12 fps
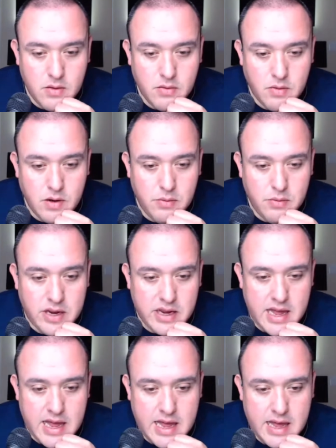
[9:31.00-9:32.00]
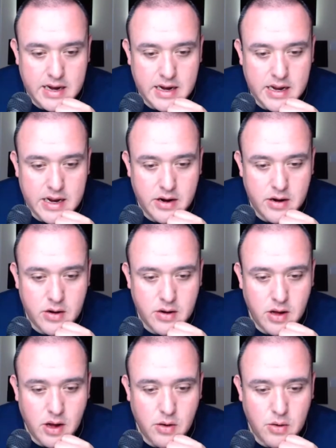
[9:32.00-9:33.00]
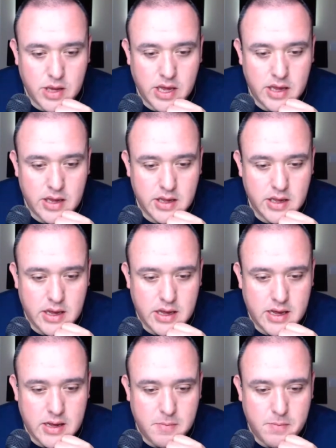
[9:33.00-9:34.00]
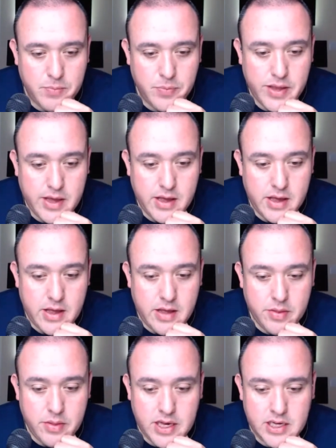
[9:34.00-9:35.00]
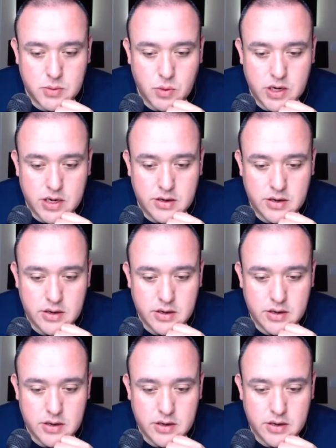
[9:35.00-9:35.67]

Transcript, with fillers: Where are we at here? Oh, okay. Um this one